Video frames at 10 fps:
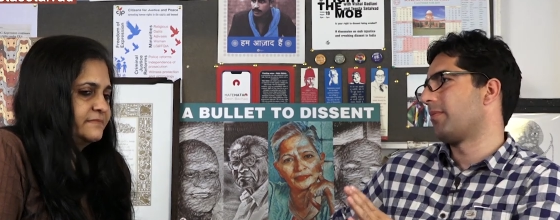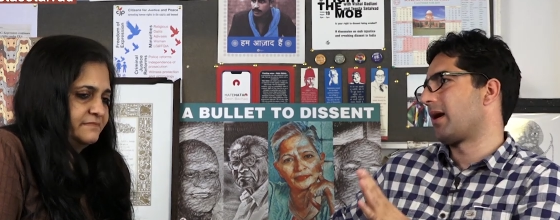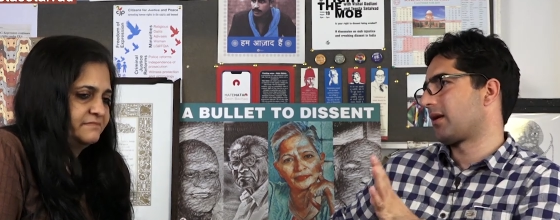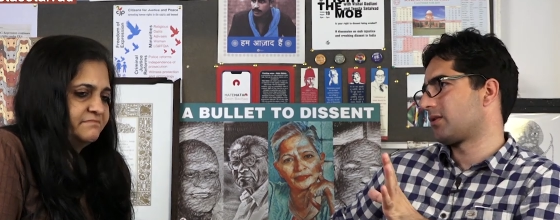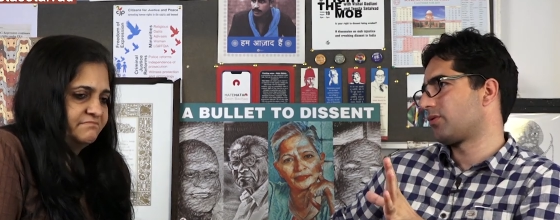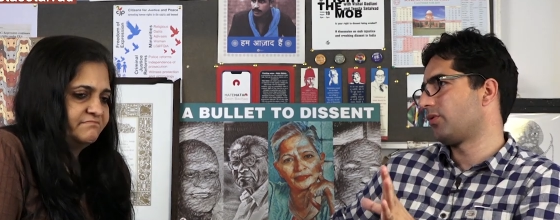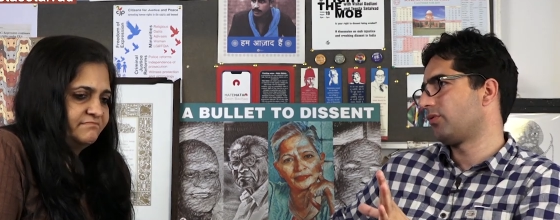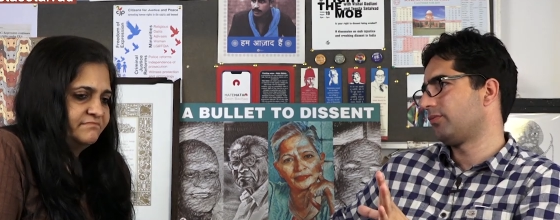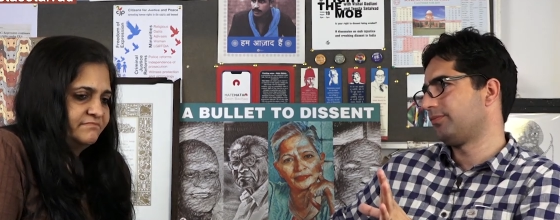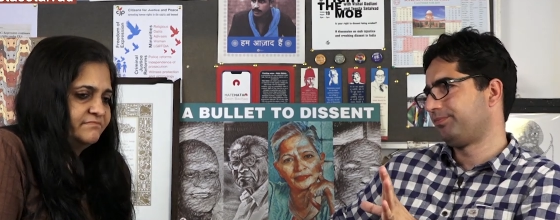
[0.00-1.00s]
Speaker 1: a battle zone.
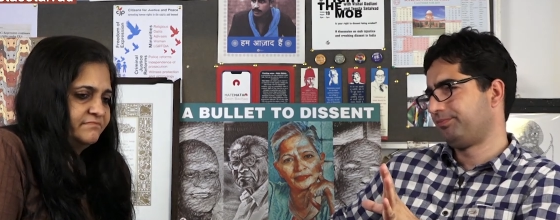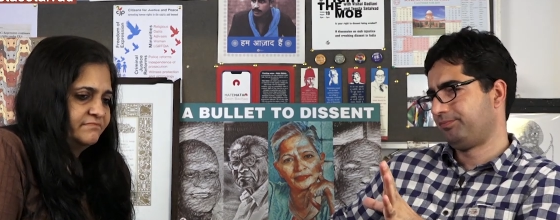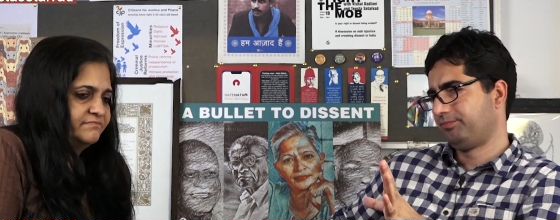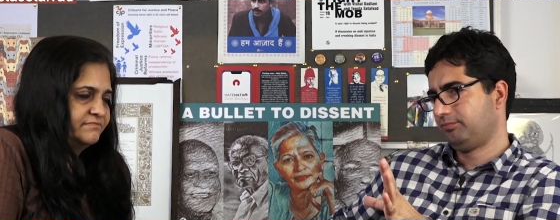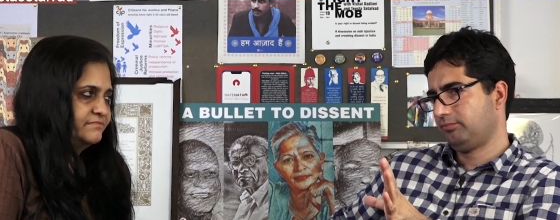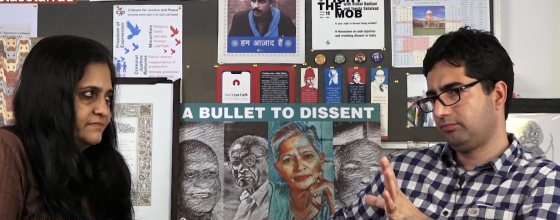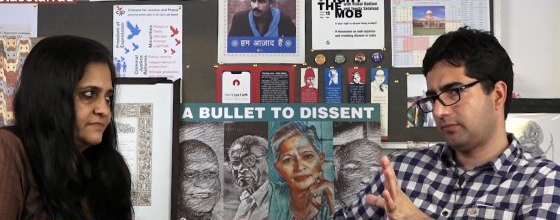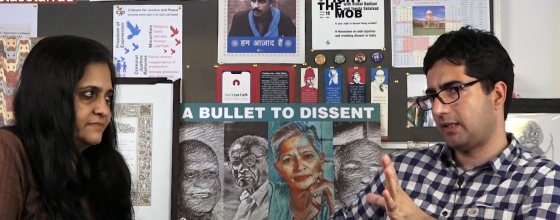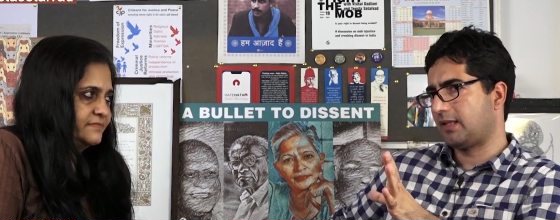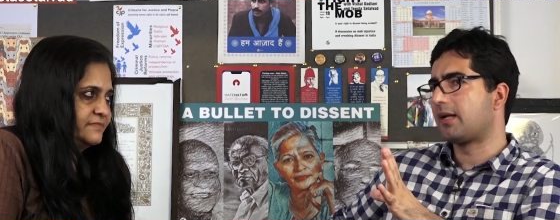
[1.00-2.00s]

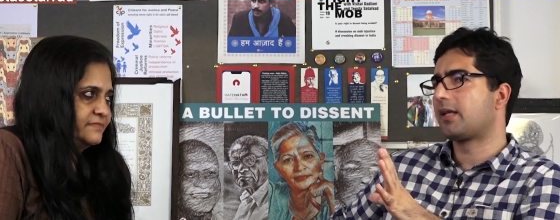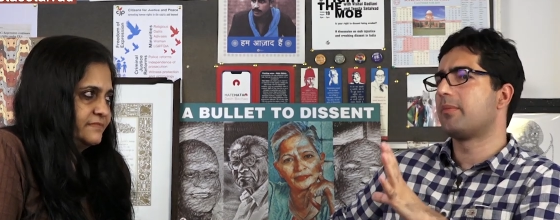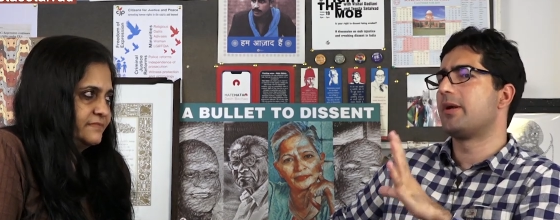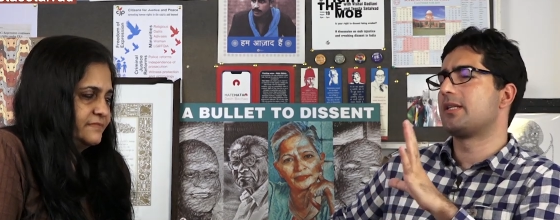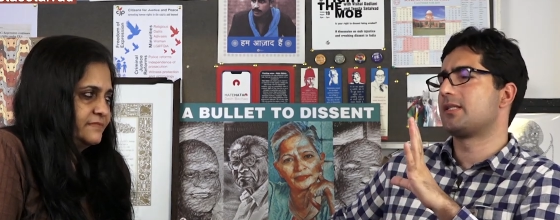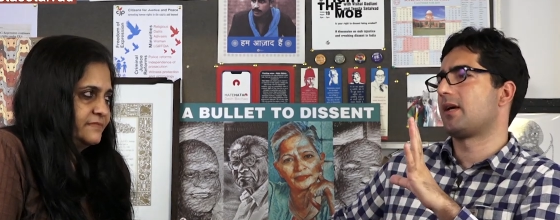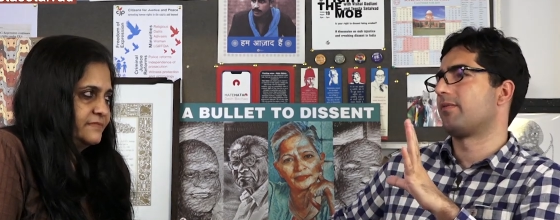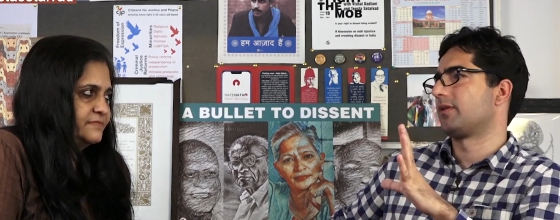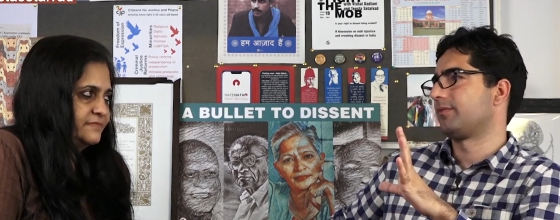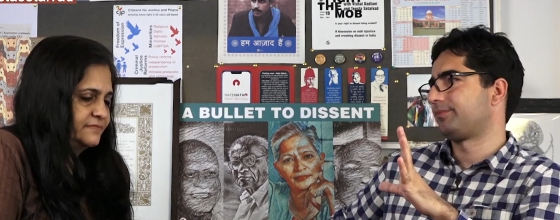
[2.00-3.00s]
And then came eighty-seven.